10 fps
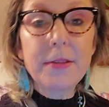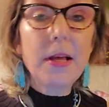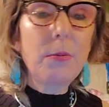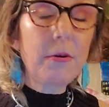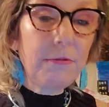
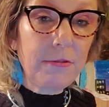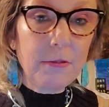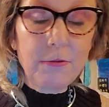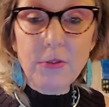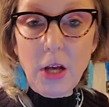They will
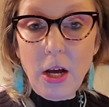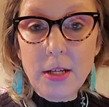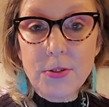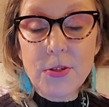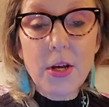
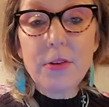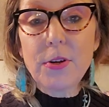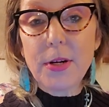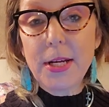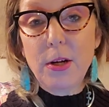flaunt
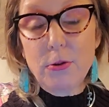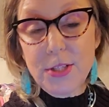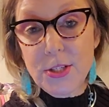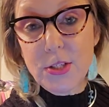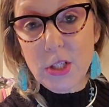their
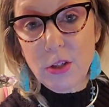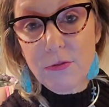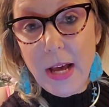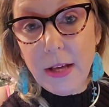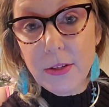
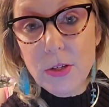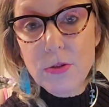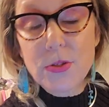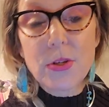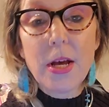egotistical
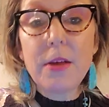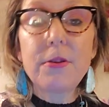values.